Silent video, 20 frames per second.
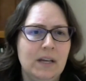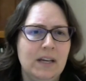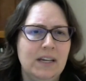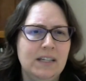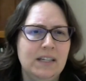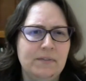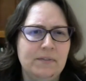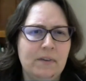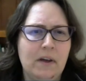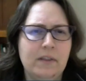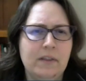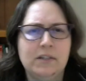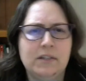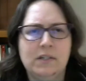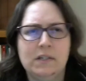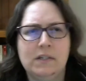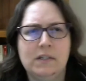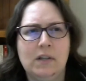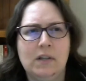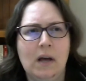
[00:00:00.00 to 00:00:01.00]
His father's
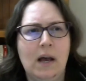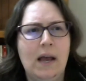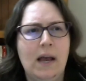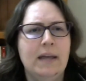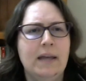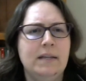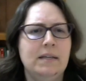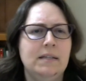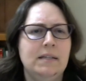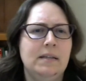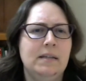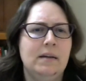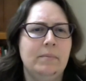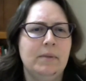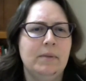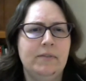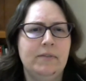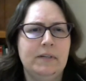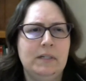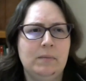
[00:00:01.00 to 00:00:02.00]
just died, he's in a
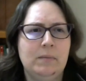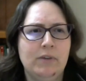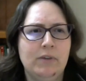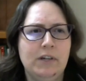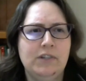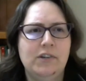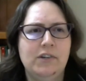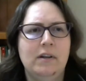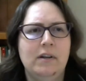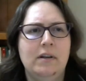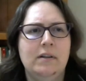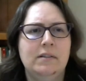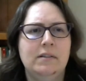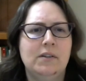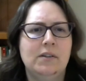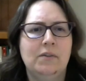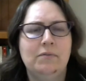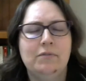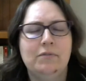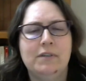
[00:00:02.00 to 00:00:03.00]
bit of a depression, and
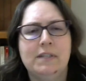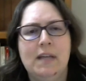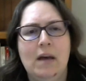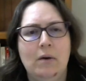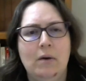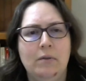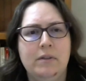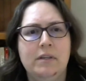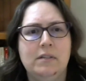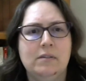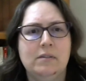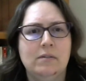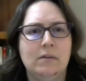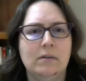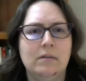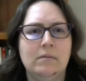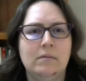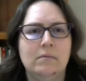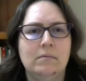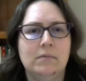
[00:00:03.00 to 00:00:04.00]
so for his health he's
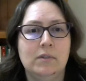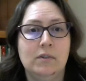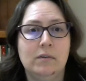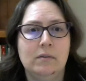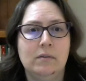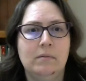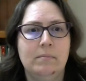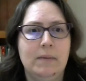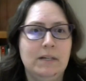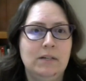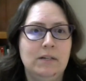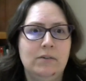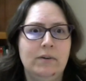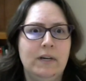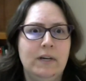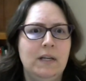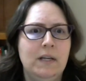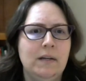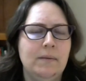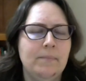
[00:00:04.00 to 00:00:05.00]
gone to the
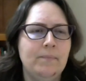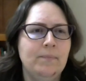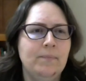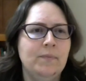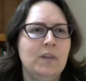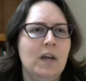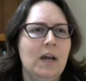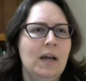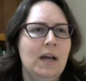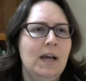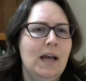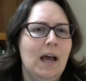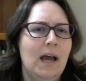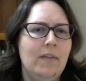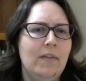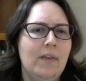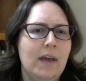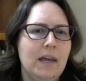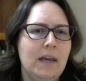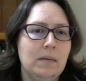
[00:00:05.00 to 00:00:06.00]
Mediterranean.
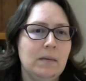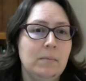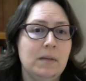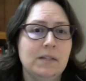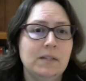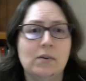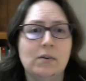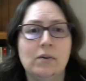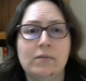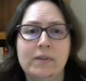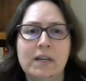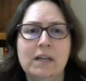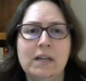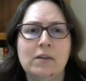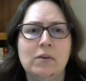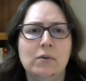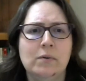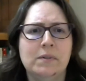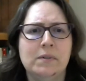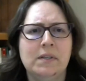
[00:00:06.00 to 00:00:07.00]
And there he meets
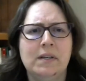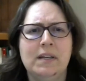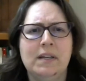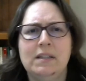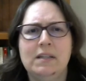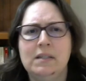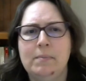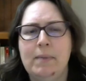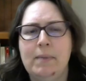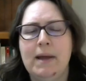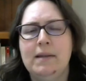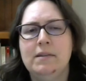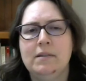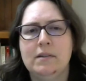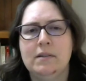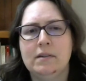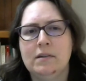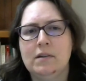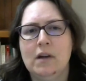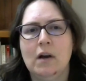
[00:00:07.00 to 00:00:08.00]
Corinne, who's an
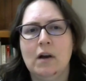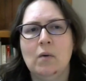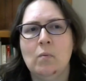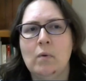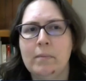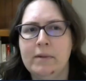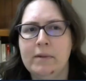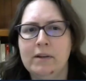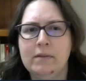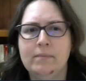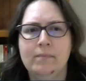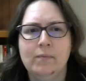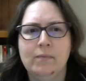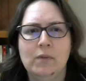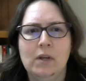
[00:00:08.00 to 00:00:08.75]
independent young woman